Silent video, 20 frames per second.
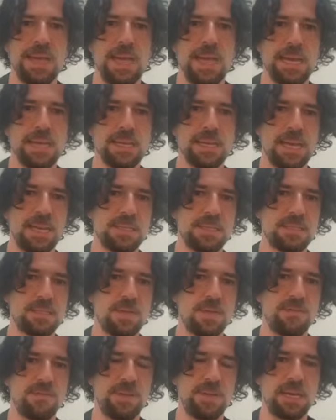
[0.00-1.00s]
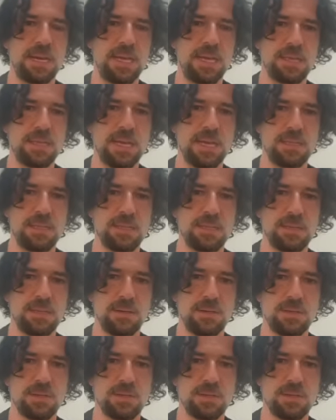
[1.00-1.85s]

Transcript: and get something like that.